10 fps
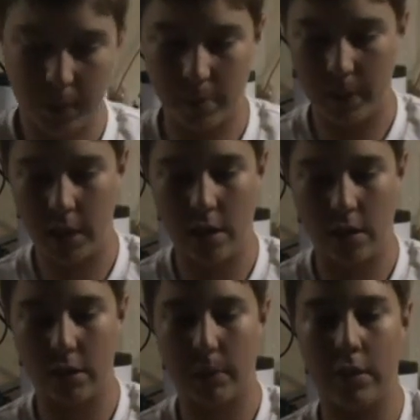spinnerbait,
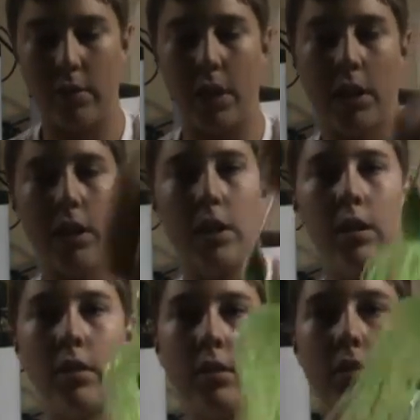also by Strike
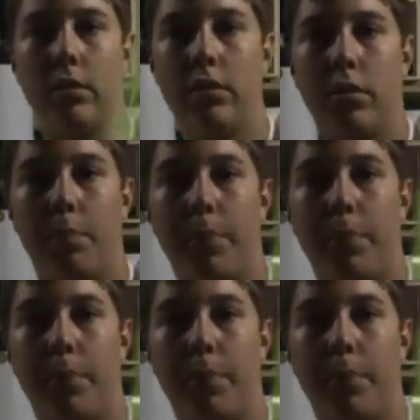King, this little